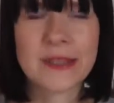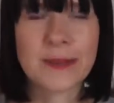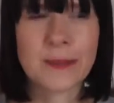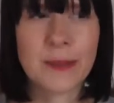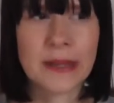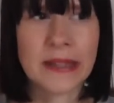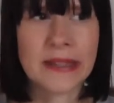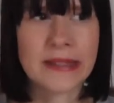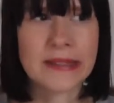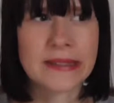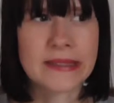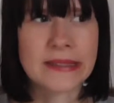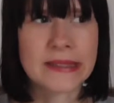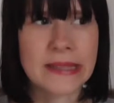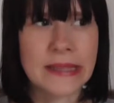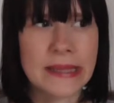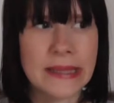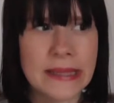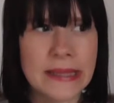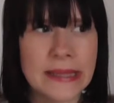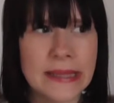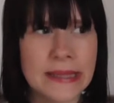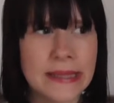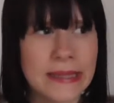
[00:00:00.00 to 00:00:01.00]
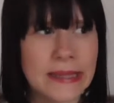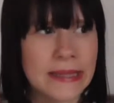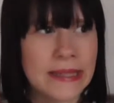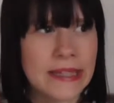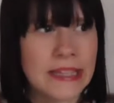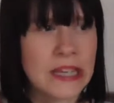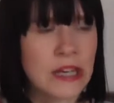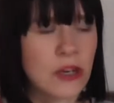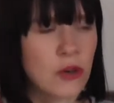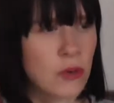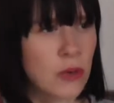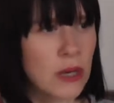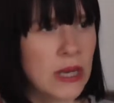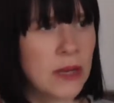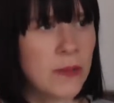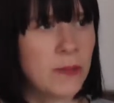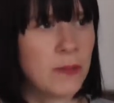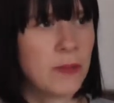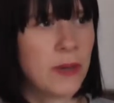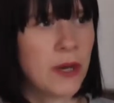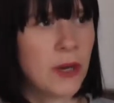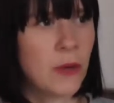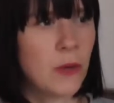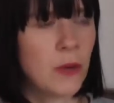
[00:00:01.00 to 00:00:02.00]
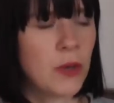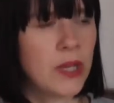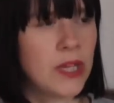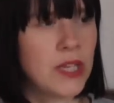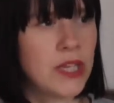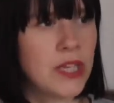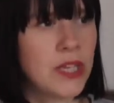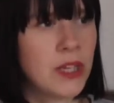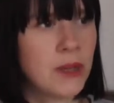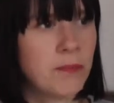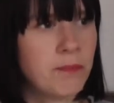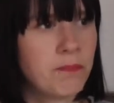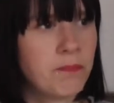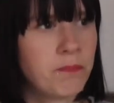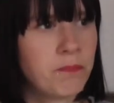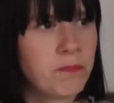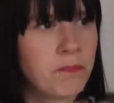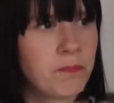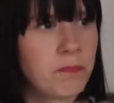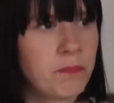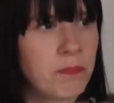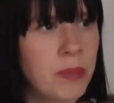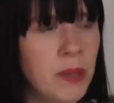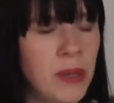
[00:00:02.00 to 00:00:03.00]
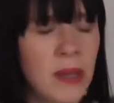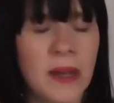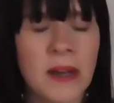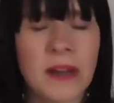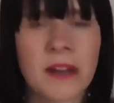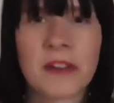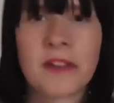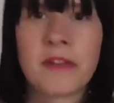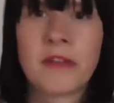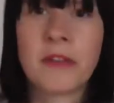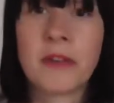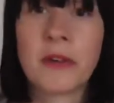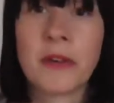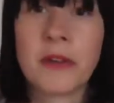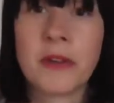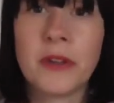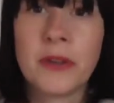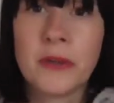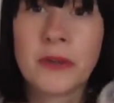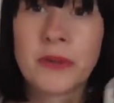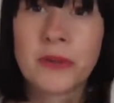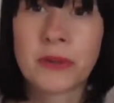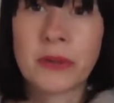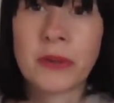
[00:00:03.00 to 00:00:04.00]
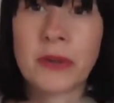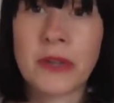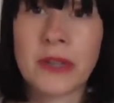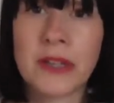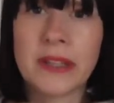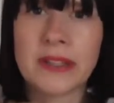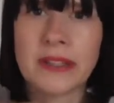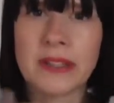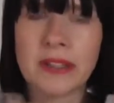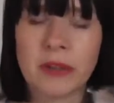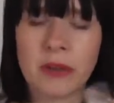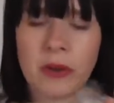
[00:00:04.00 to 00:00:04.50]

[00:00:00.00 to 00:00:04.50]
smells like a cranberry plug for your toilet.